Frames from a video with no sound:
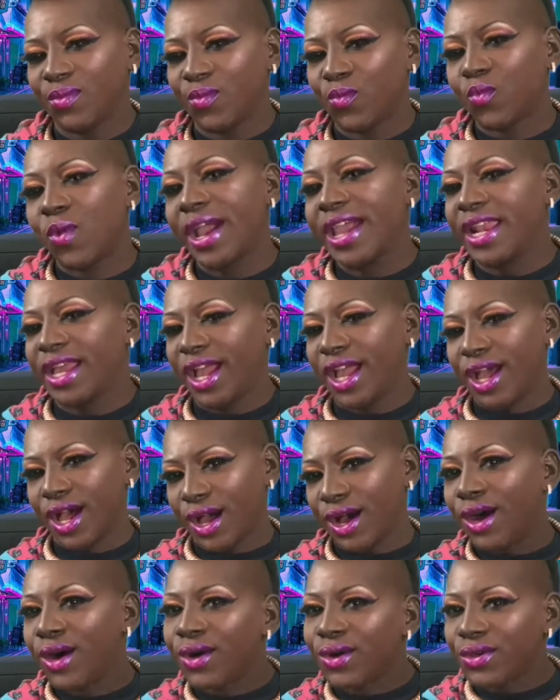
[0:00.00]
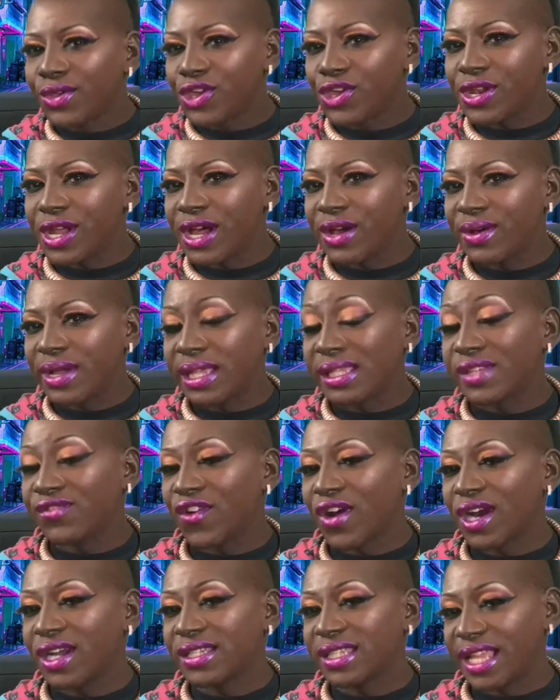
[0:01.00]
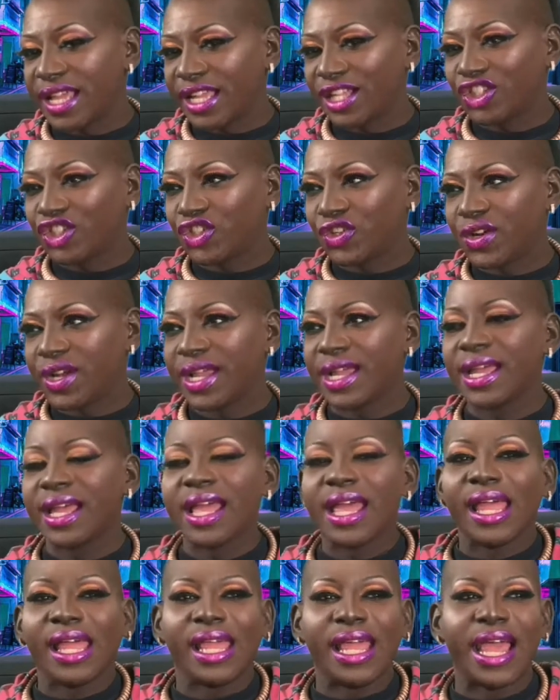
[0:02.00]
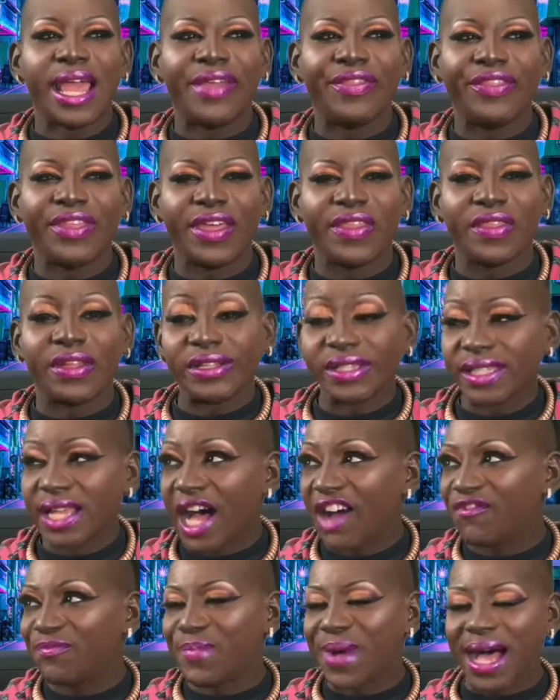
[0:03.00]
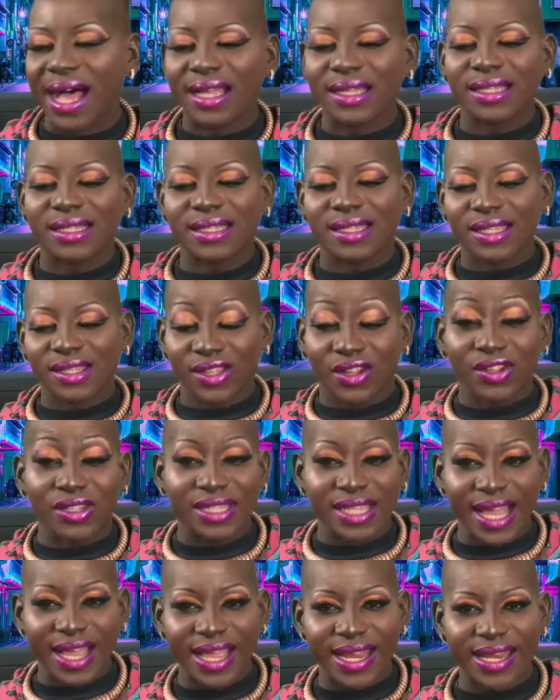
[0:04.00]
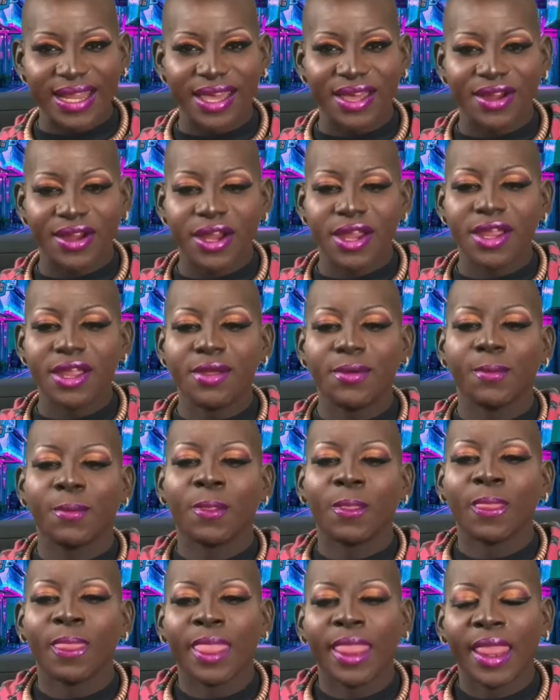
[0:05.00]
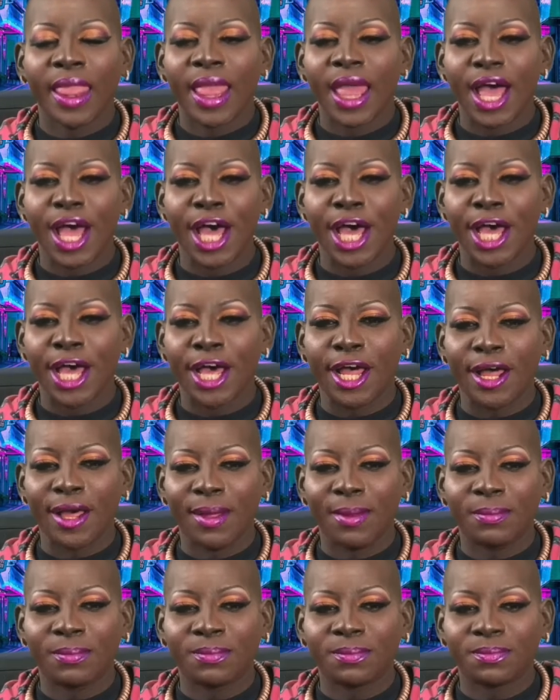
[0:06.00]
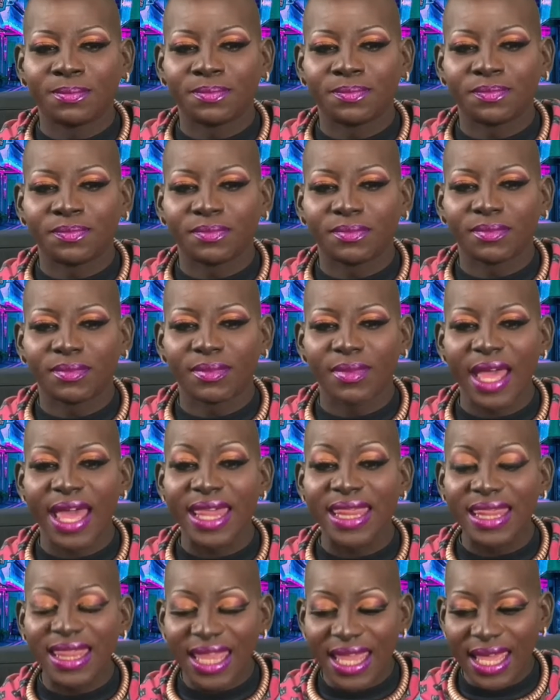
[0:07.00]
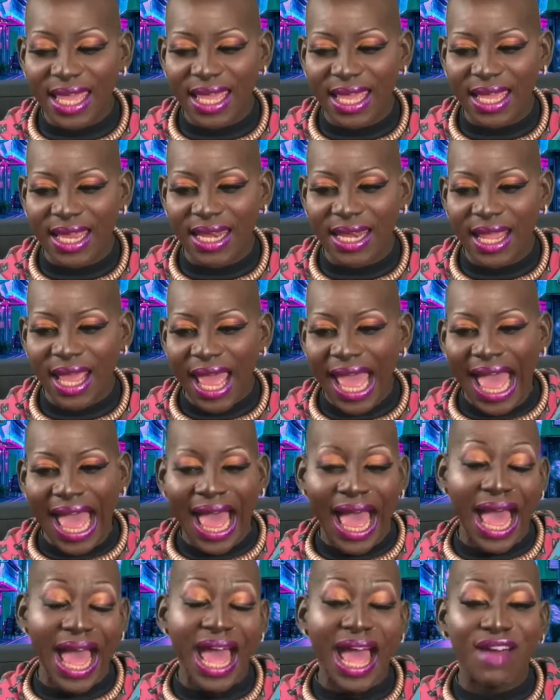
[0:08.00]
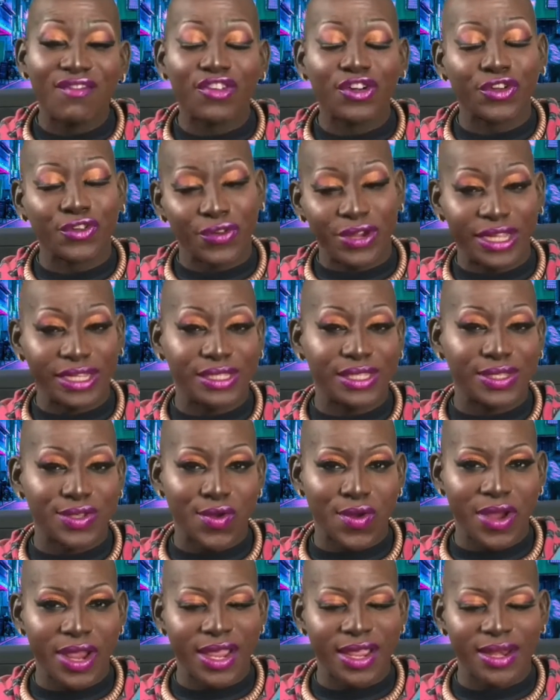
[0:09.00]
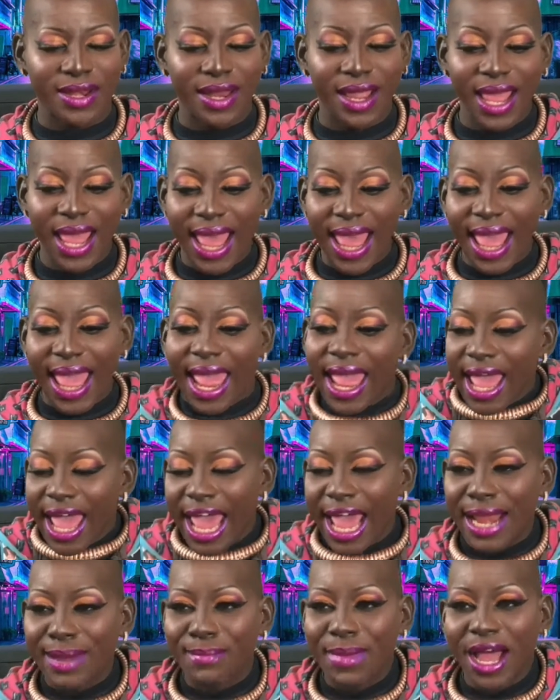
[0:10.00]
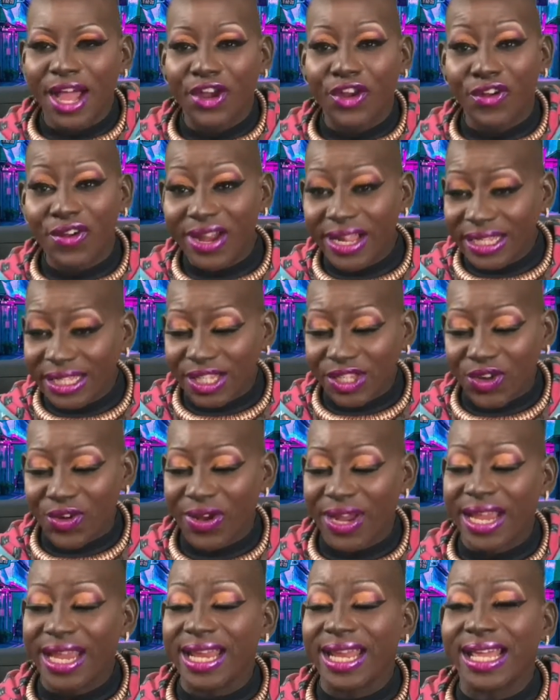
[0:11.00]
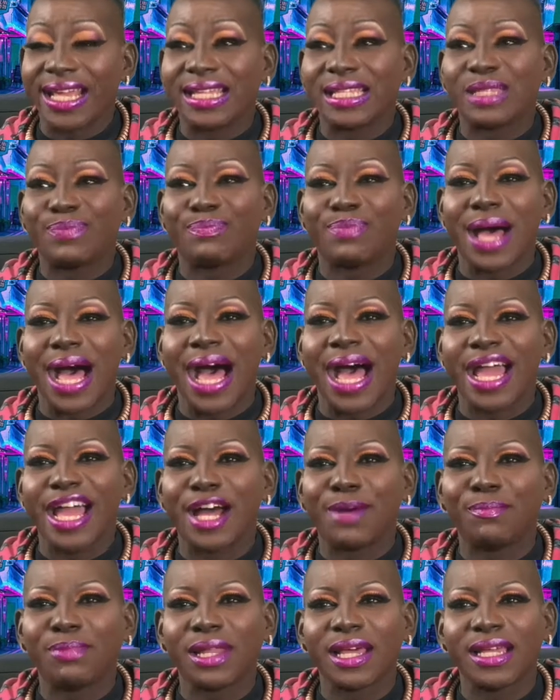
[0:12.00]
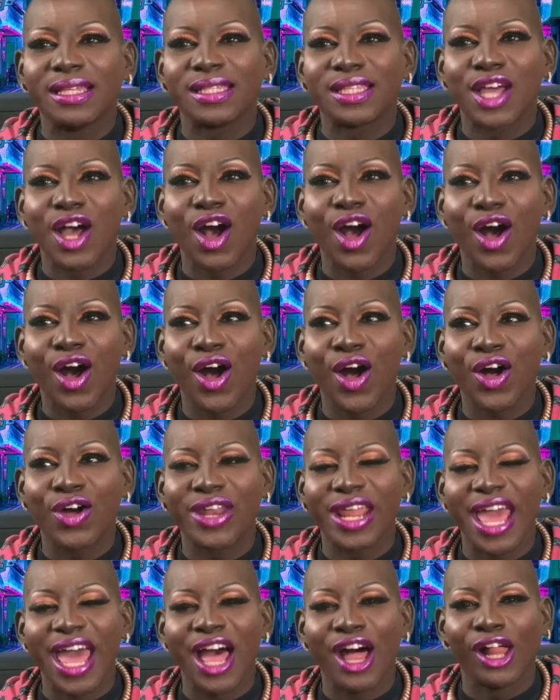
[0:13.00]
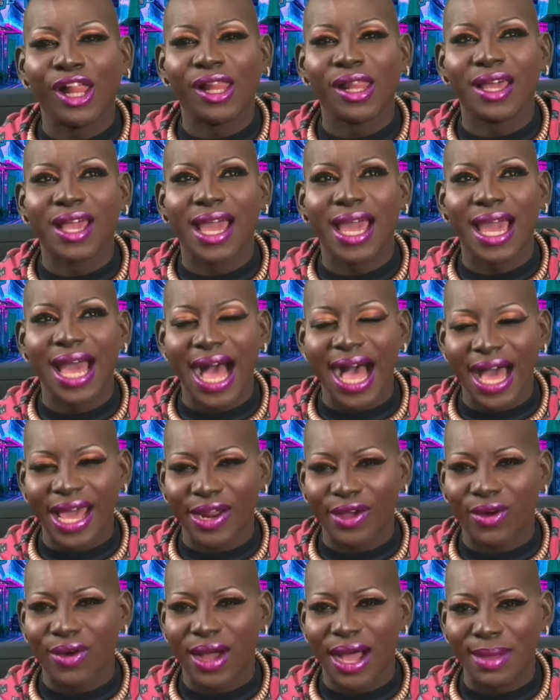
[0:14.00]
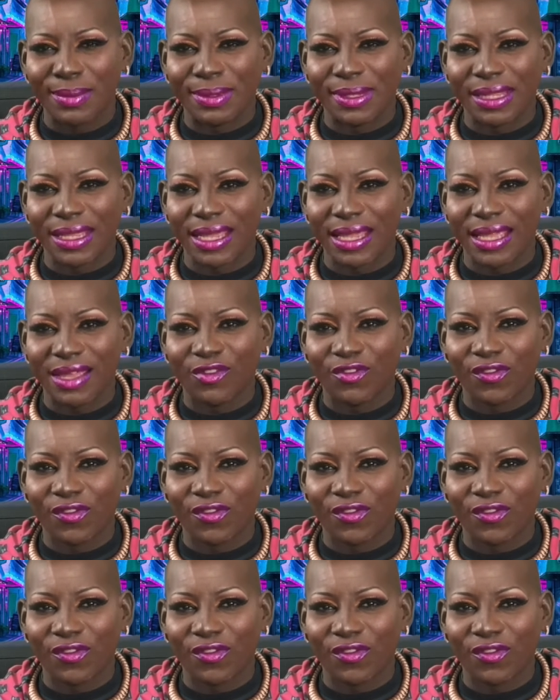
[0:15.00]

way to go, you know, as far as the entry, and then the soft boxes are secondary. And then I have a green screen, and my green screen is by a place called Elgato, I believe.